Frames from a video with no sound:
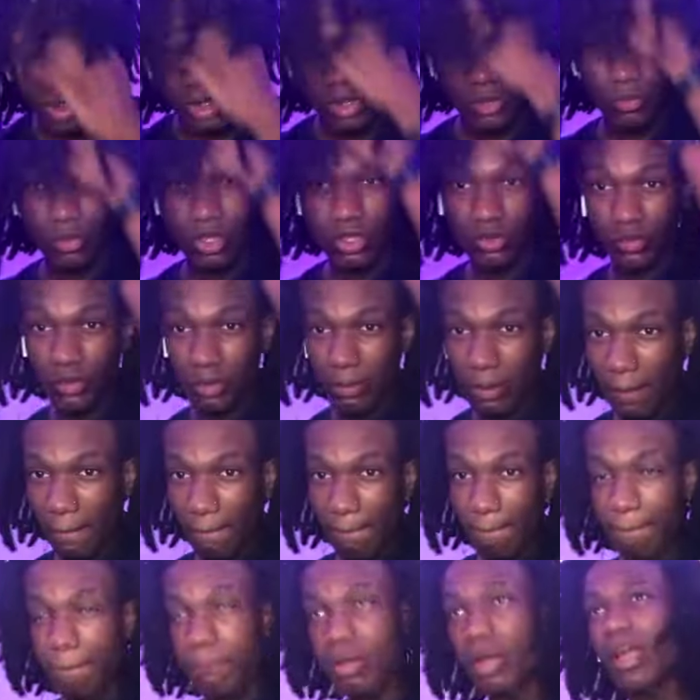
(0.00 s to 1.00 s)
Well, when my
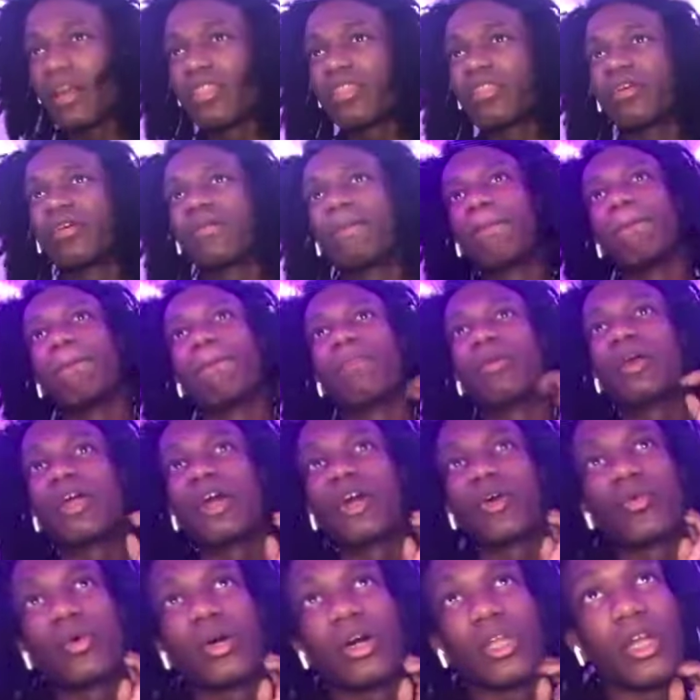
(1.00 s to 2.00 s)
brother
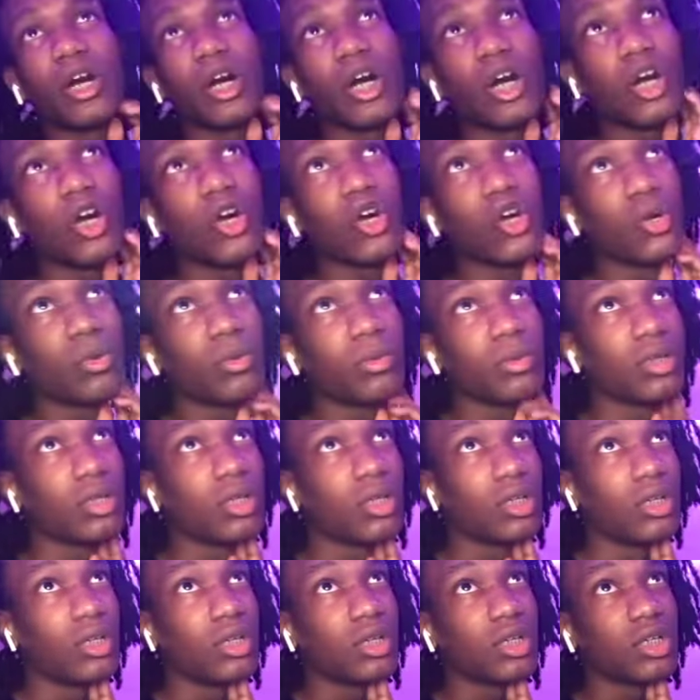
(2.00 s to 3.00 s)
brought one home.
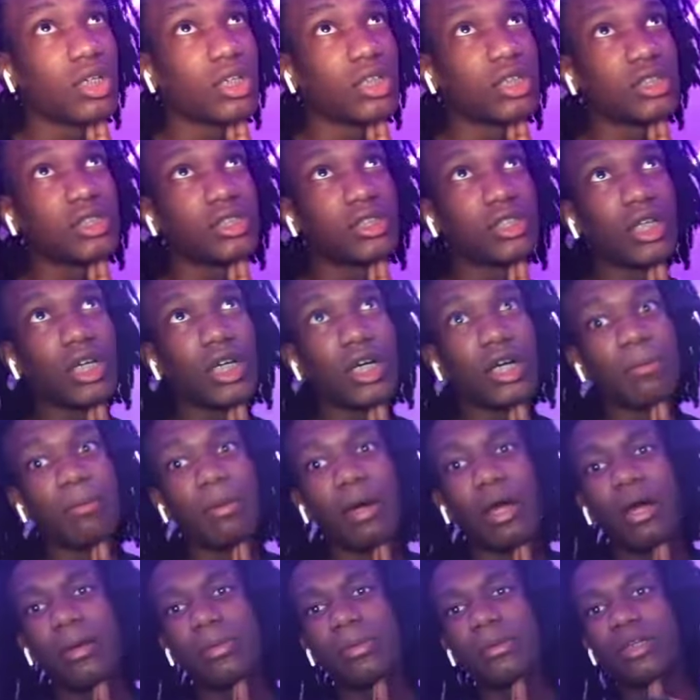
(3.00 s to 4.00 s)
Cause
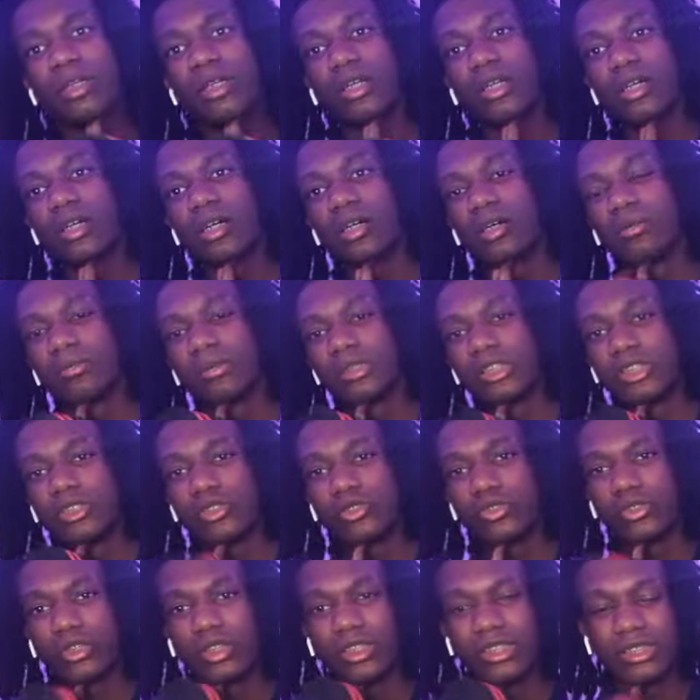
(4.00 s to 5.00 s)
barber, he
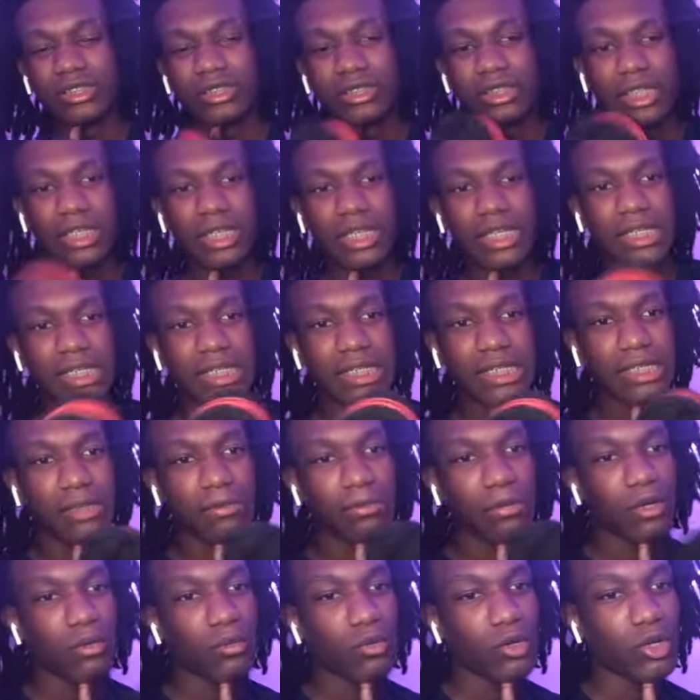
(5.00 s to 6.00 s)
used it on his head. Then he
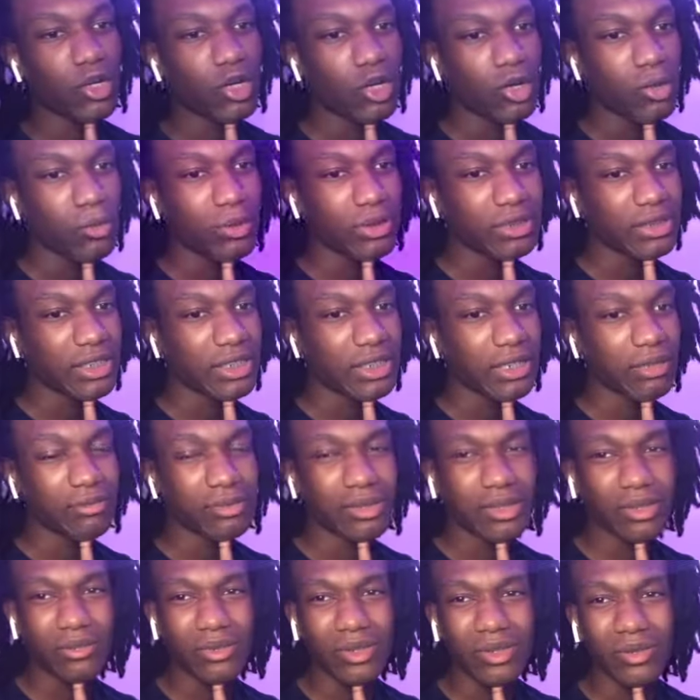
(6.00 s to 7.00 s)
brought one home one day. I was
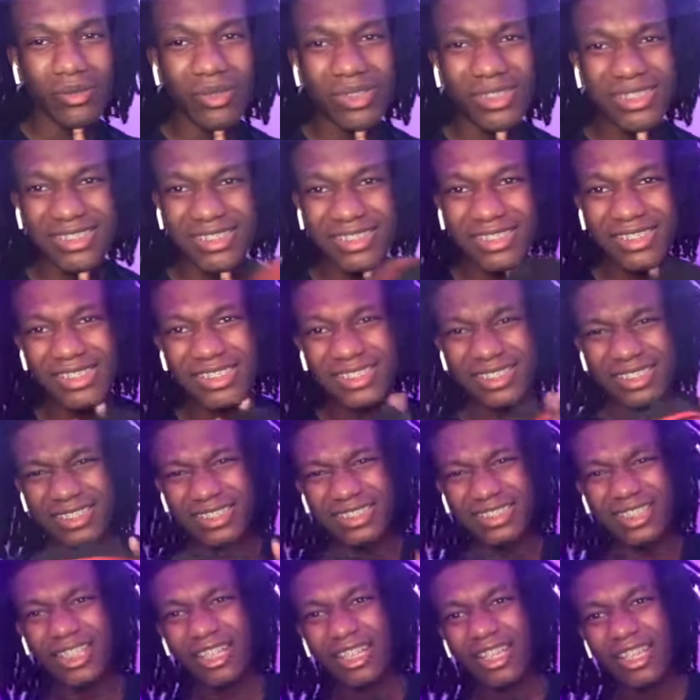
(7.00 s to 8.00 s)
like, wait, what is
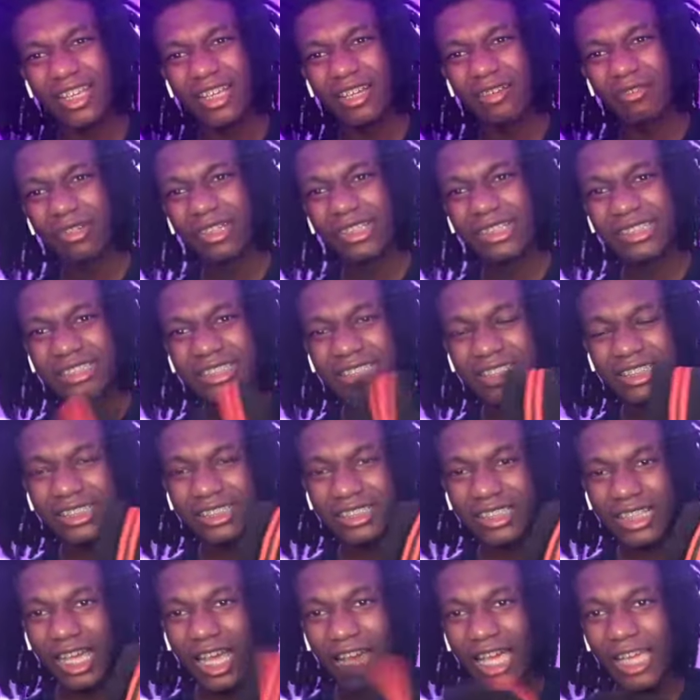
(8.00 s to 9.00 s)
this? What is
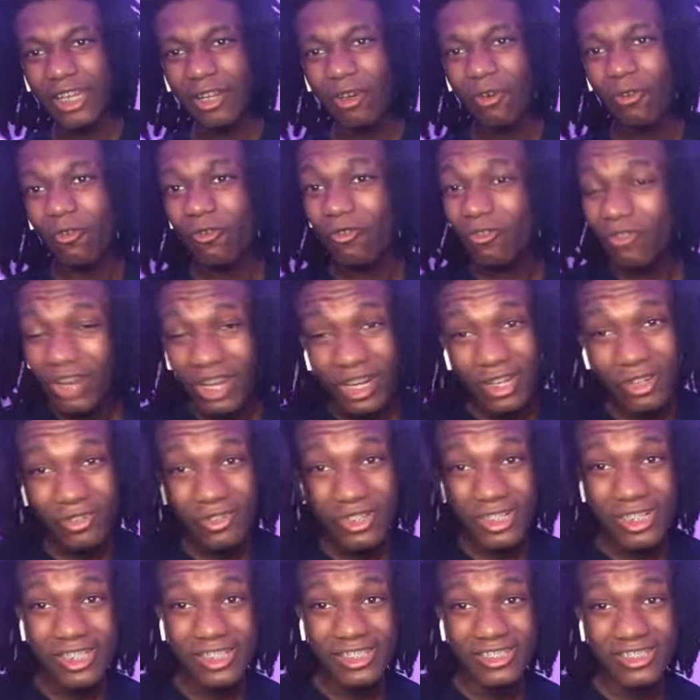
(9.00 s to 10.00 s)
this? I didn't know what it
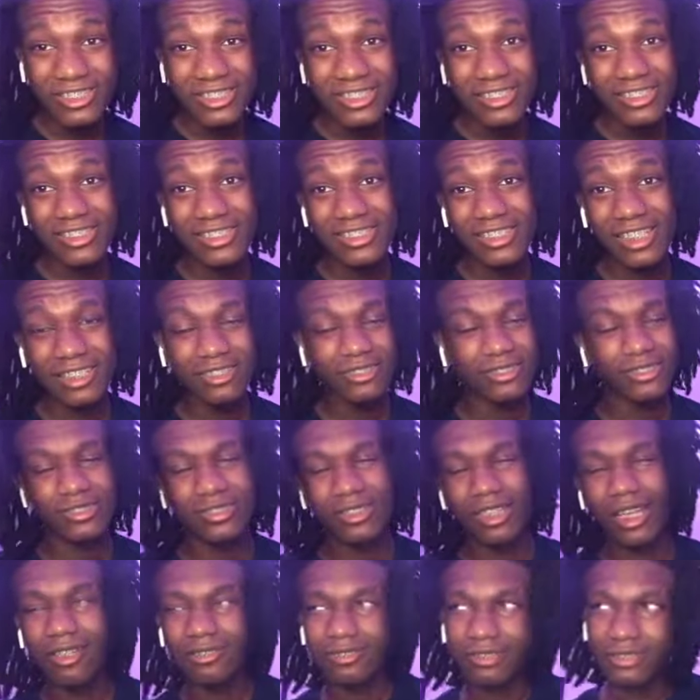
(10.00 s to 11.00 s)
was. I was
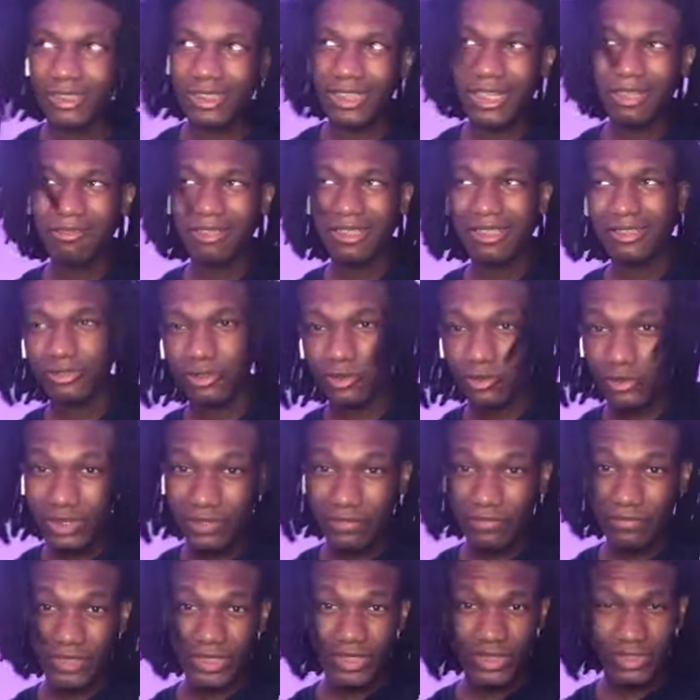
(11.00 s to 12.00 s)
crazy. I was like
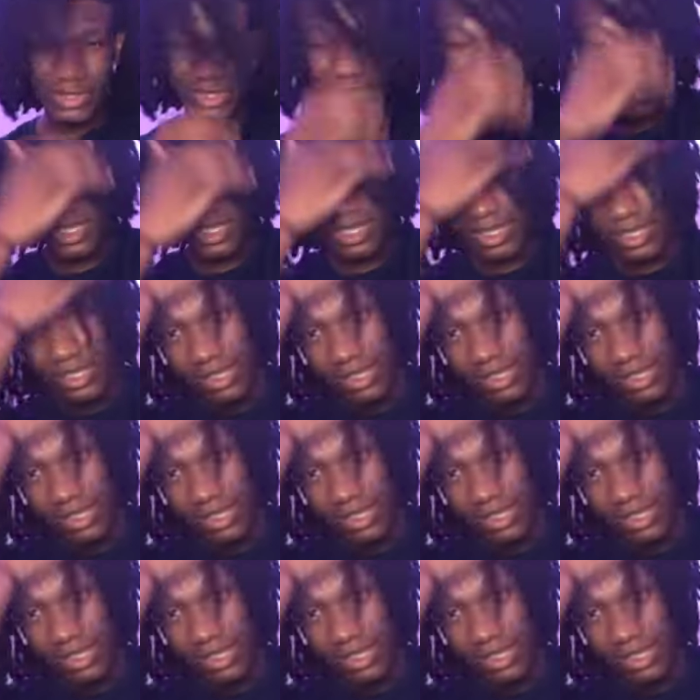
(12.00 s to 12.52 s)
2015.